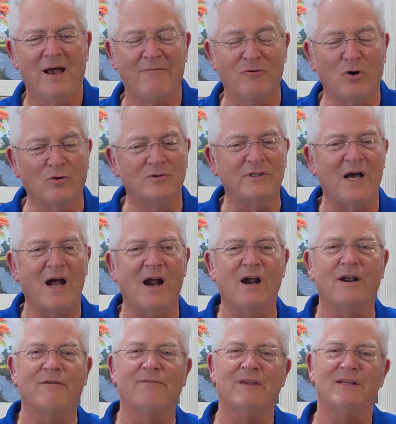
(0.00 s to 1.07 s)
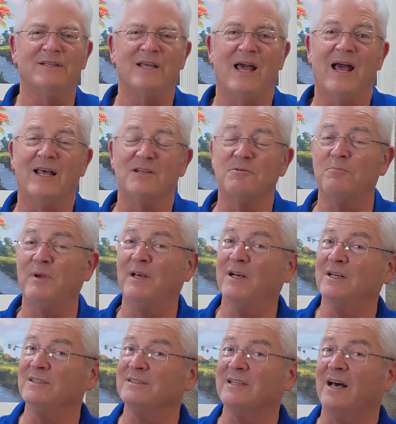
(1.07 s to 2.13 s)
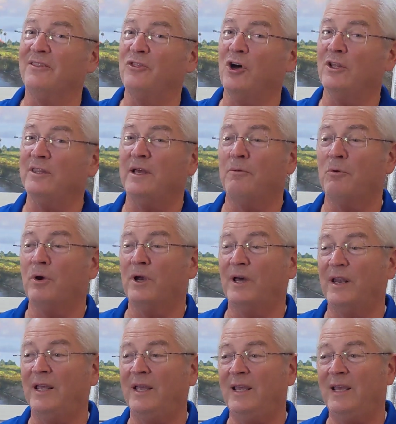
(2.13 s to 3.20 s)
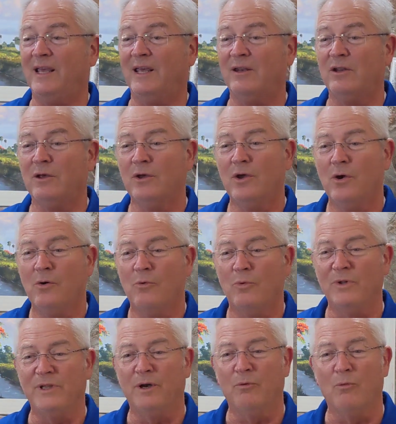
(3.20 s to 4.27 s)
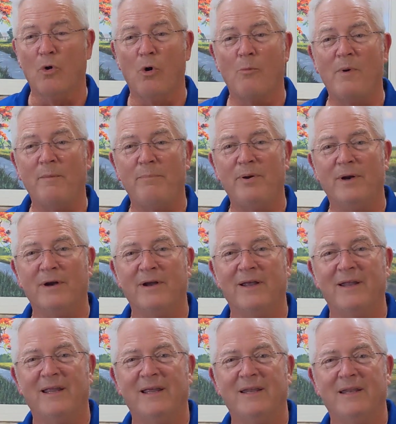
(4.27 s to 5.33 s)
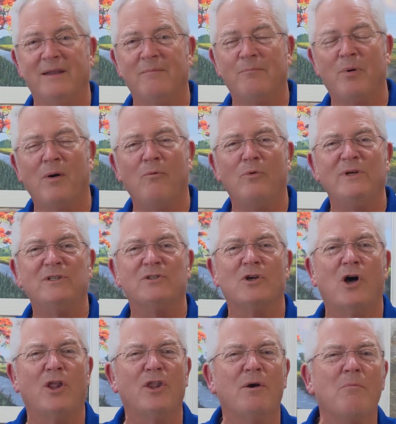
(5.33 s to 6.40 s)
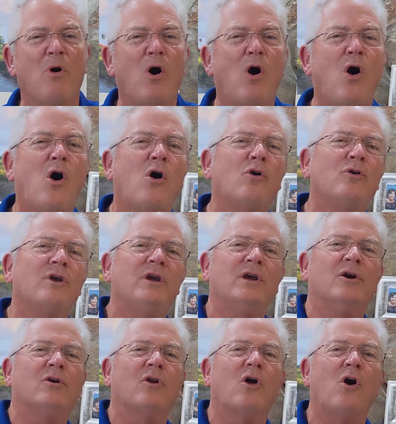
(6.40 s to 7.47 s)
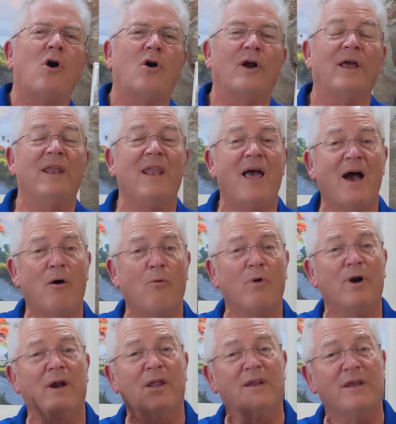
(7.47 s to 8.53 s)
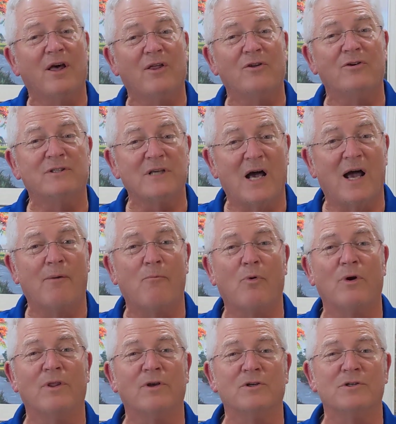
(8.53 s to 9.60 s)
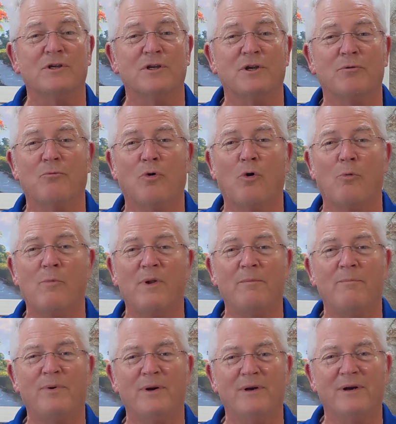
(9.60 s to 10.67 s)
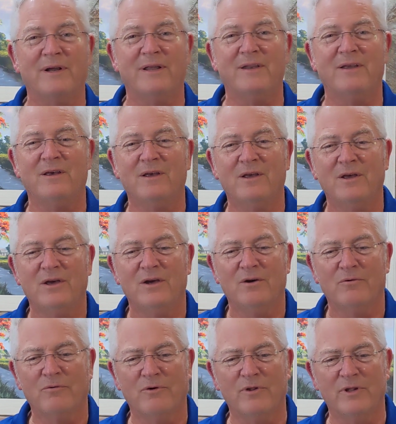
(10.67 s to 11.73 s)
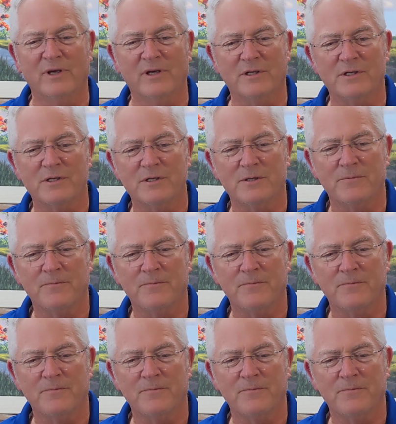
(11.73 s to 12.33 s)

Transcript: I've grown tired of these ads because I thought they were going to end when the enrollment period ended, but we saw them all year long, and now we're at another time where there's an enrollment period for this.